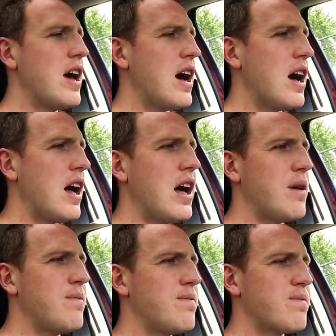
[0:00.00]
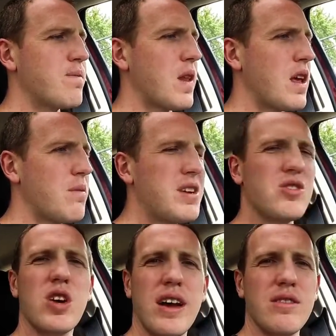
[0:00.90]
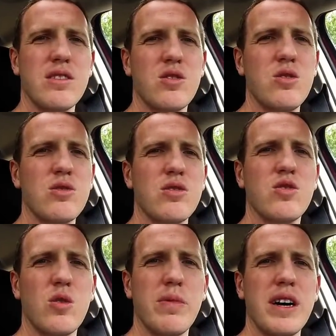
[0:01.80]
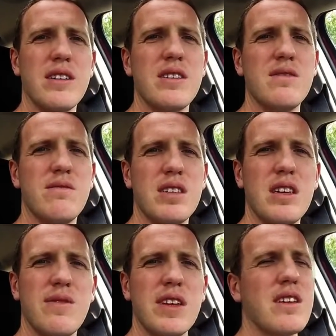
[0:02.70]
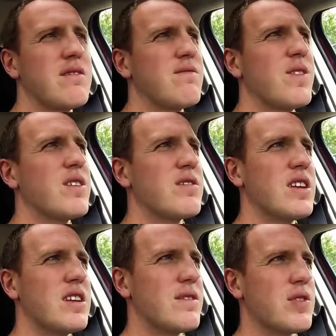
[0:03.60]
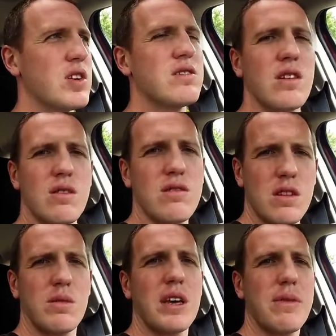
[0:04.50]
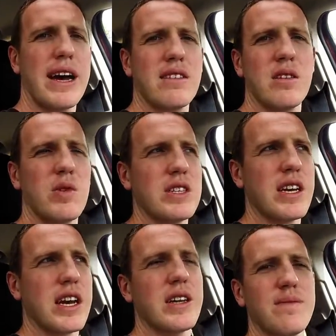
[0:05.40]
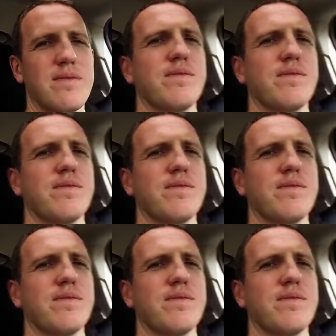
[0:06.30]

I'm gonna try out this cruise control button and see if it feels any different. So let me get back to you 1 second.